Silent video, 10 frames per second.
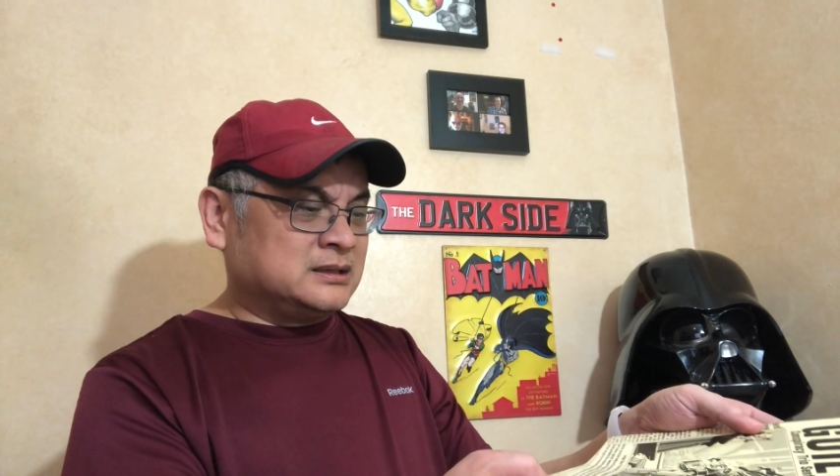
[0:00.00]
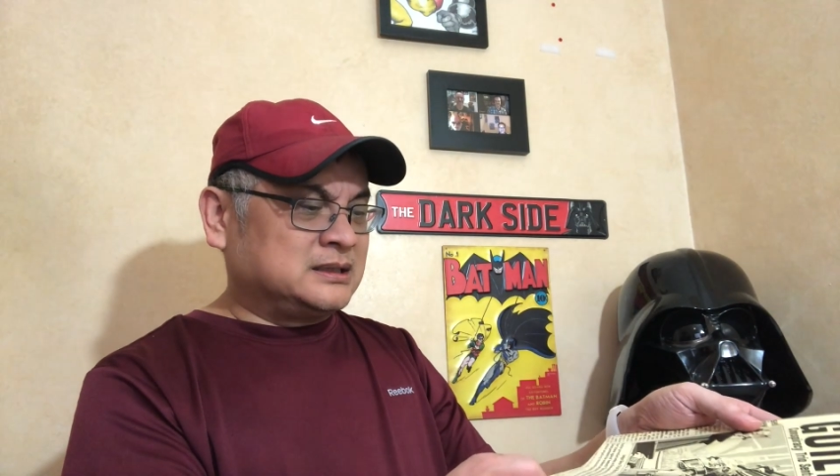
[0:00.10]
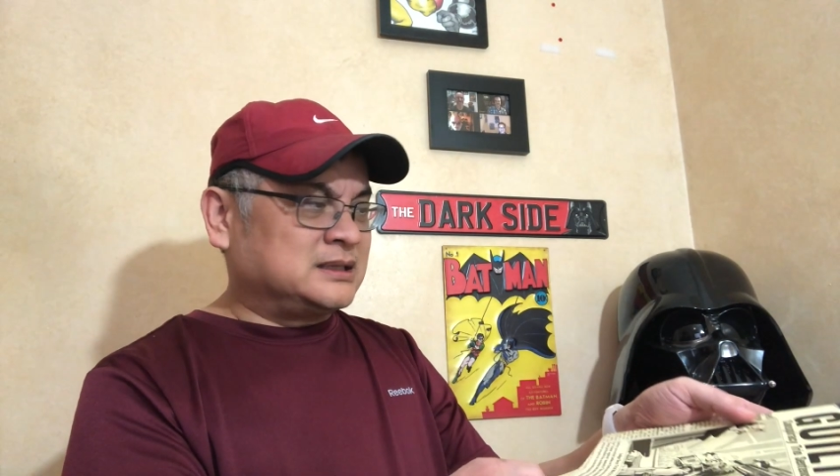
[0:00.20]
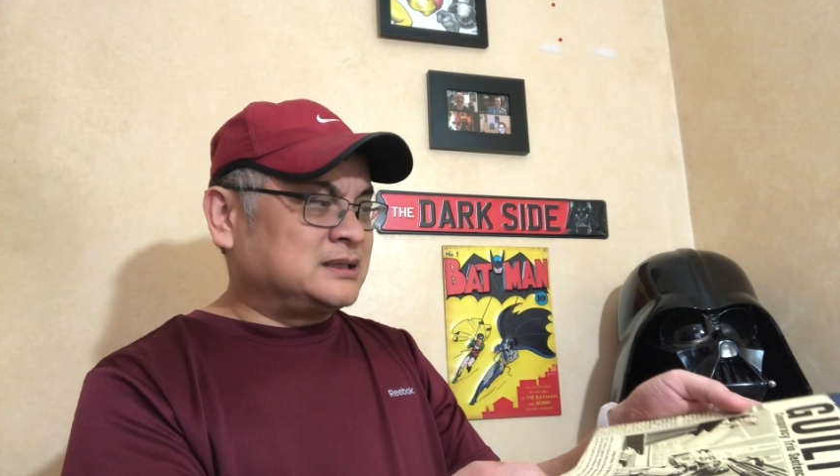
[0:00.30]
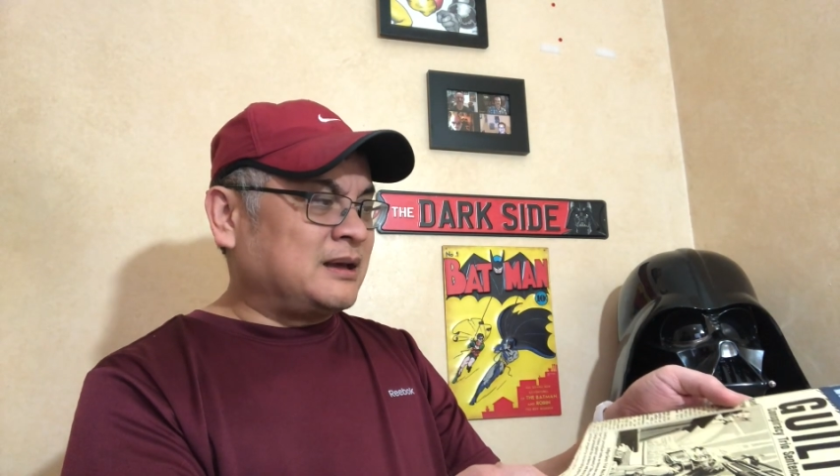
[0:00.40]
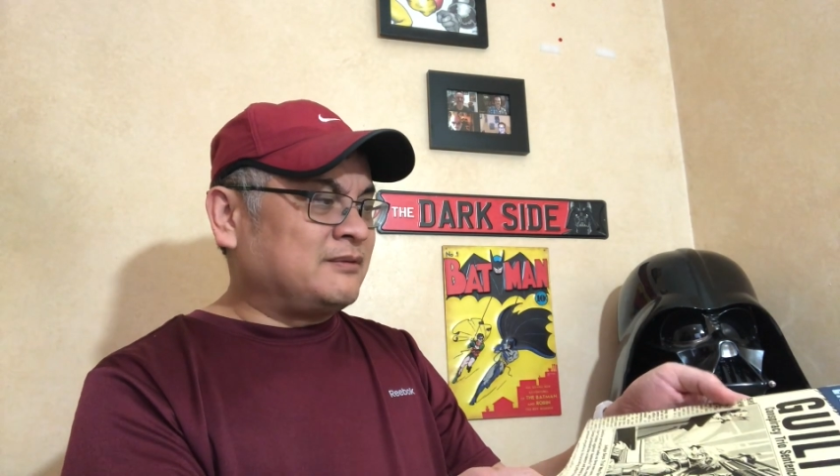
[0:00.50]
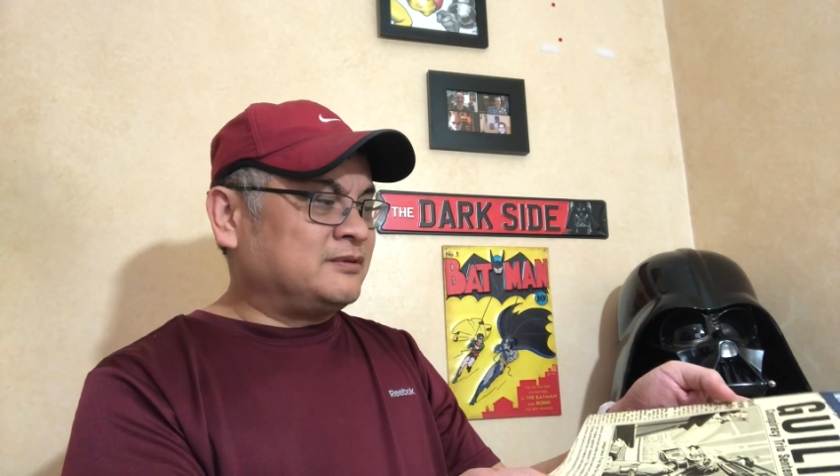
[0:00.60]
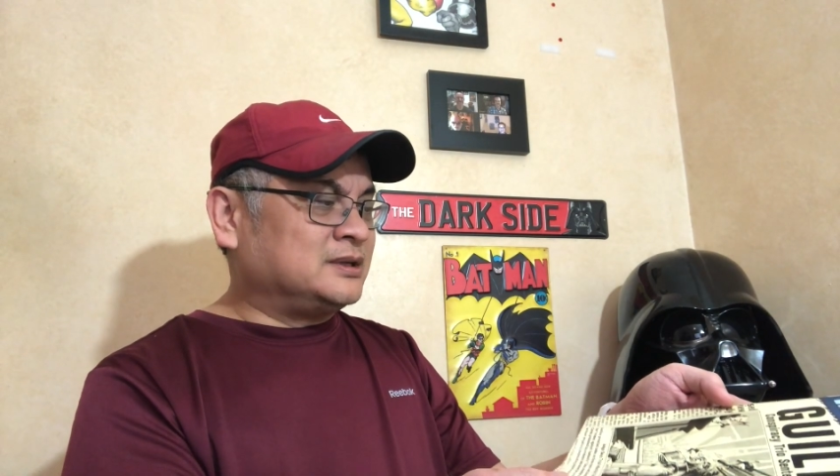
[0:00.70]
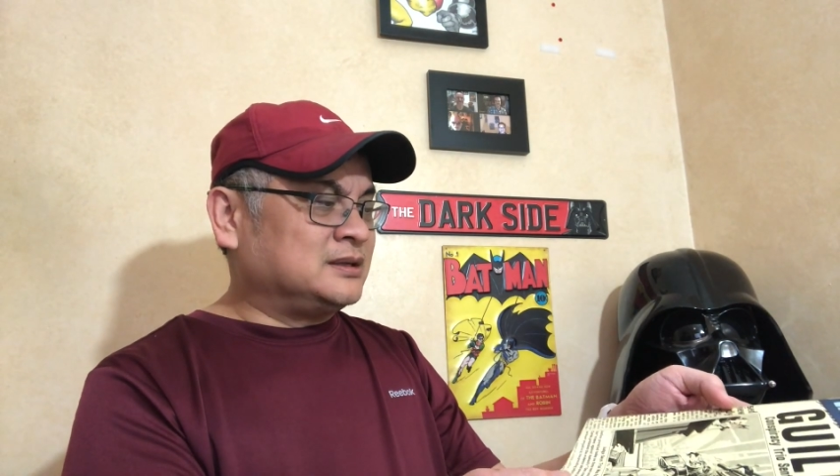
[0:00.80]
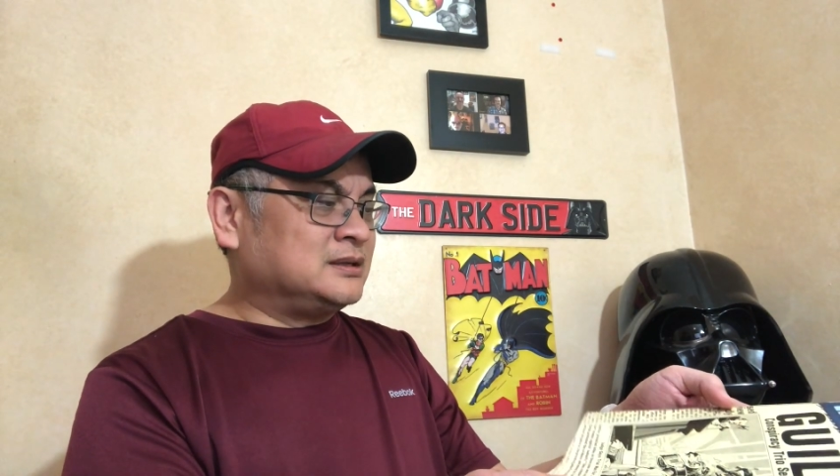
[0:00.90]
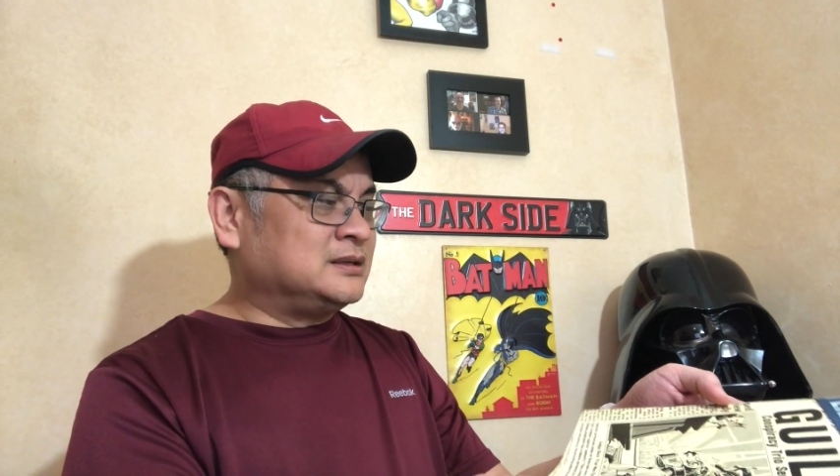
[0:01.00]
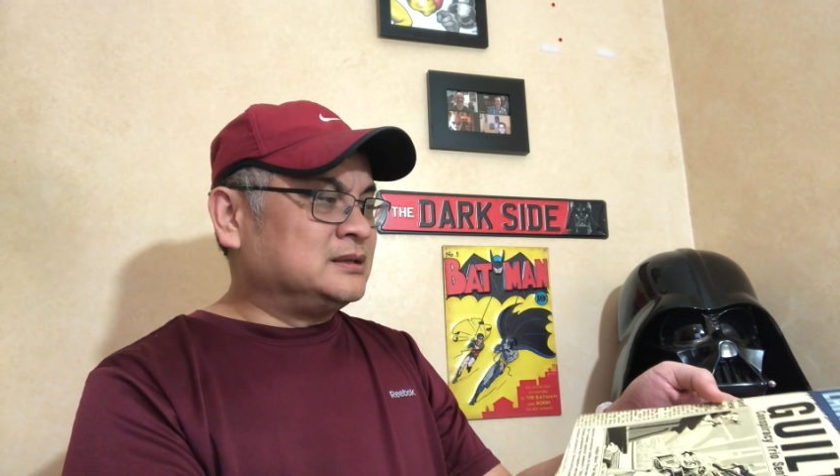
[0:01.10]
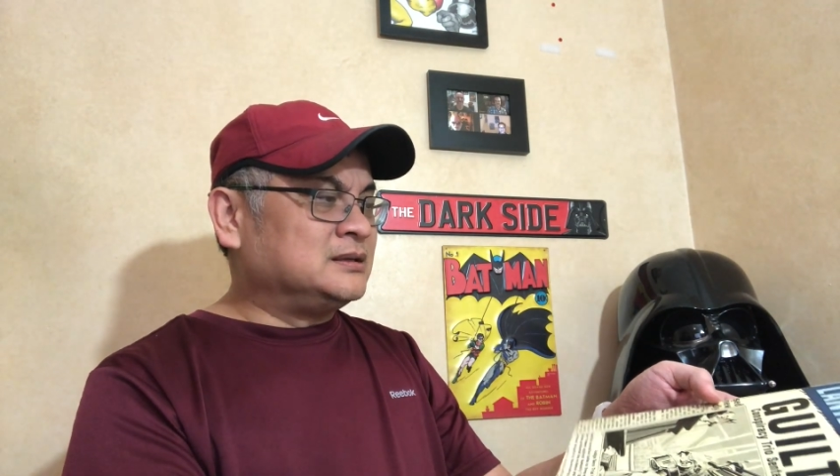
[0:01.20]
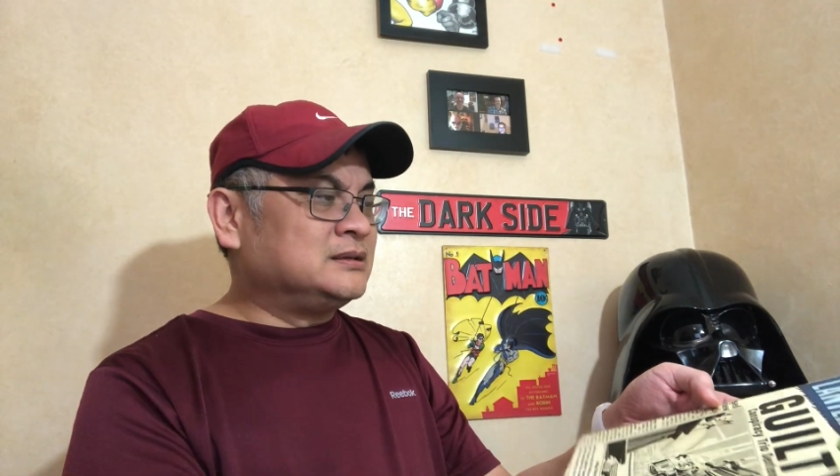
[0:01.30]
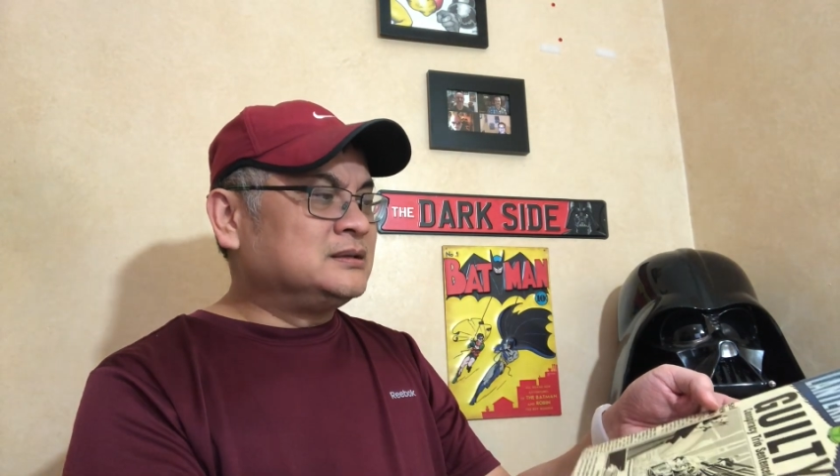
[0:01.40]

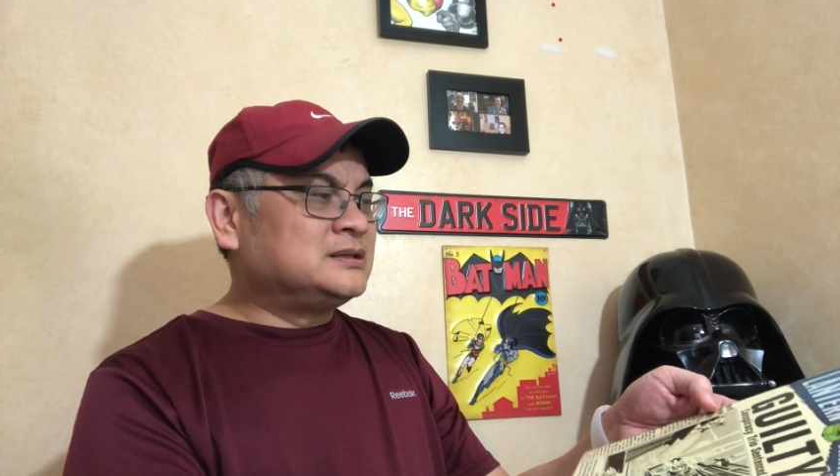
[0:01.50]
seven,